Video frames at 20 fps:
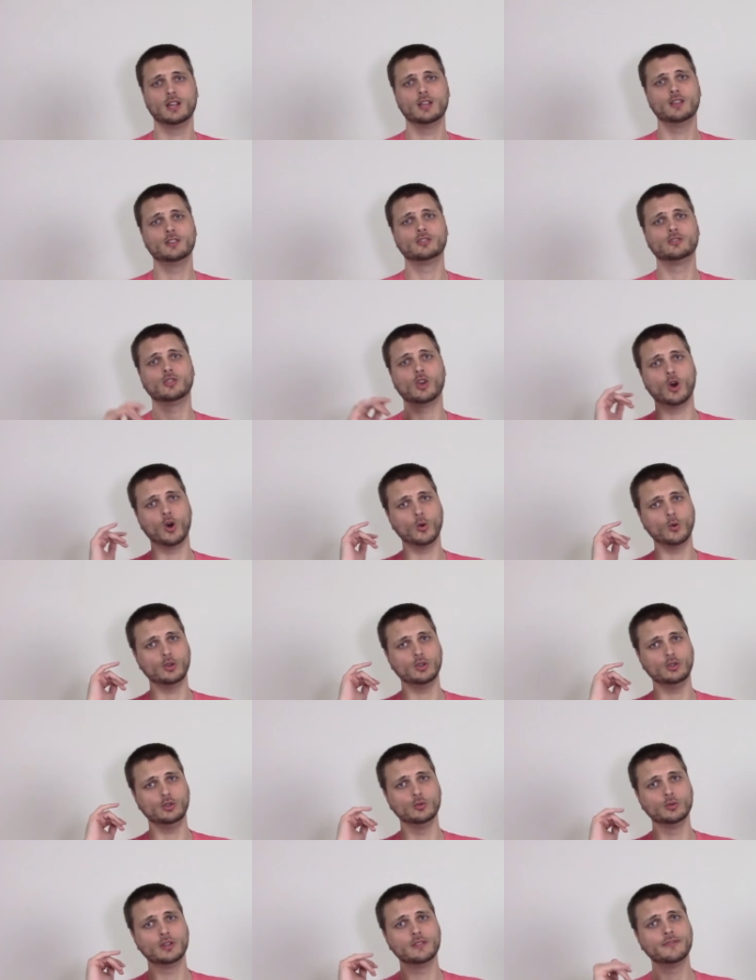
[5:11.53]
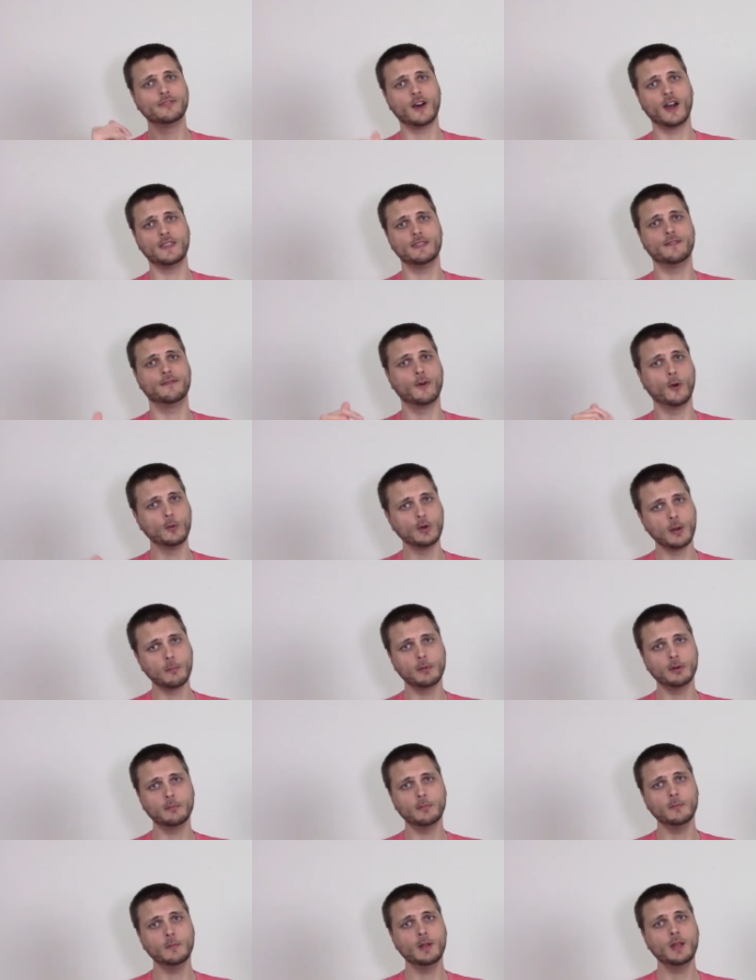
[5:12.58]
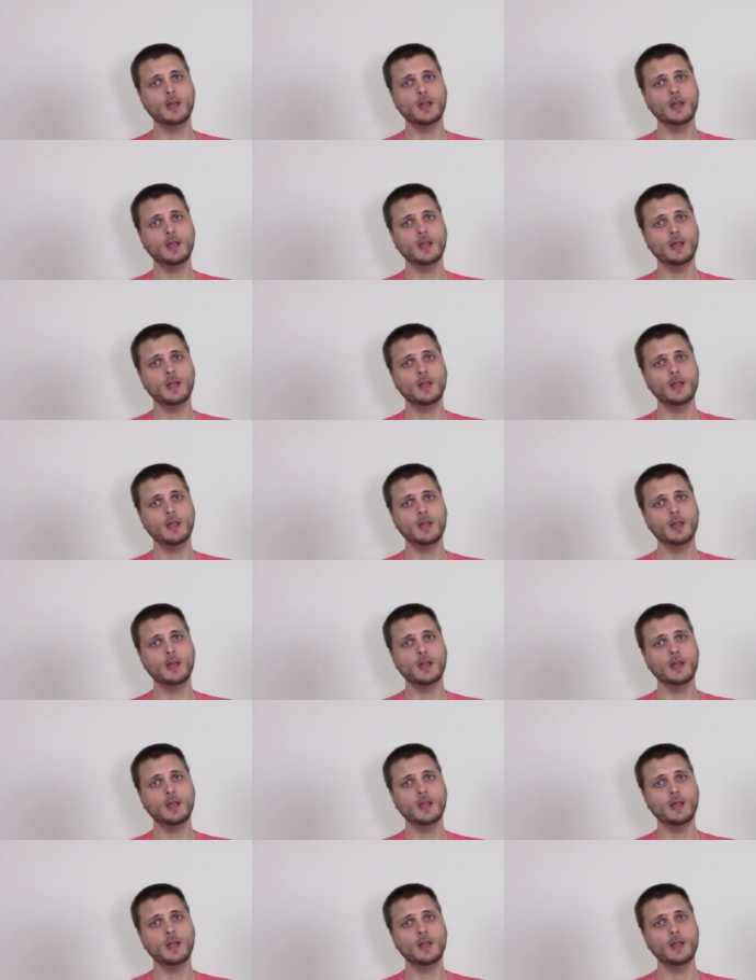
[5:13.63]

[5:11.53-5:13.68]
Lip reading: So you can find the phone number